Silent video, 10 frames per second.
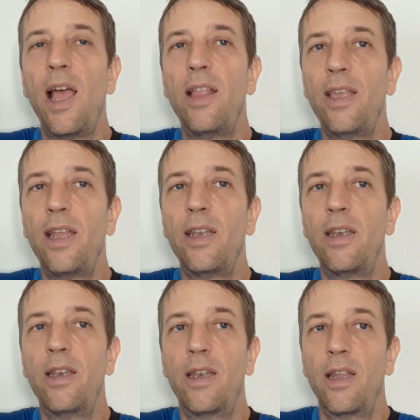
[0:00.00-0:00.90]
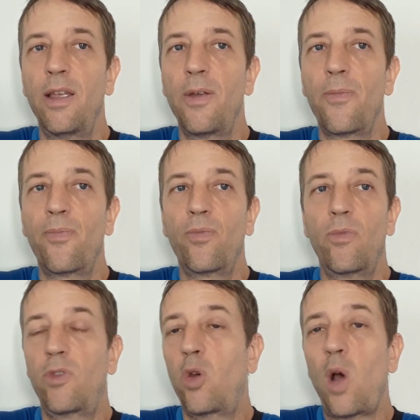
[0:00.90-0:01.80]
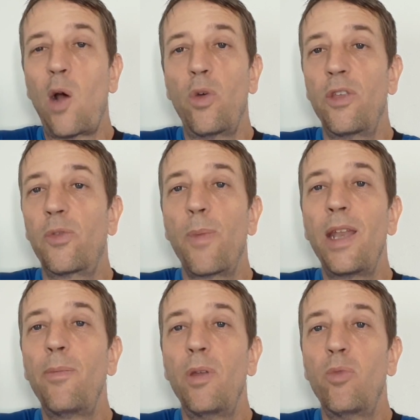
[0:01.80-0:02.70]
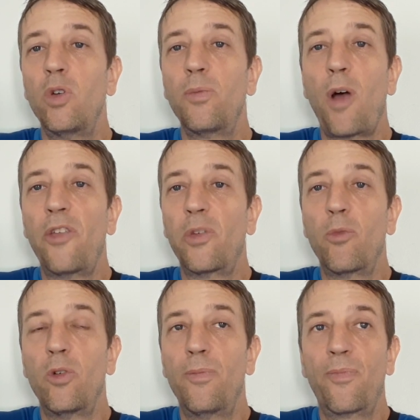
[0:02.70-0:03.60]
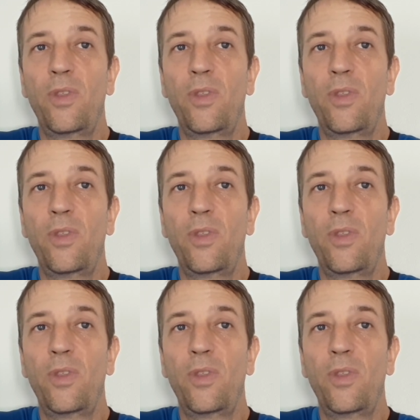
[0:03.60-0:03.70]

And then go out with as many people as possible.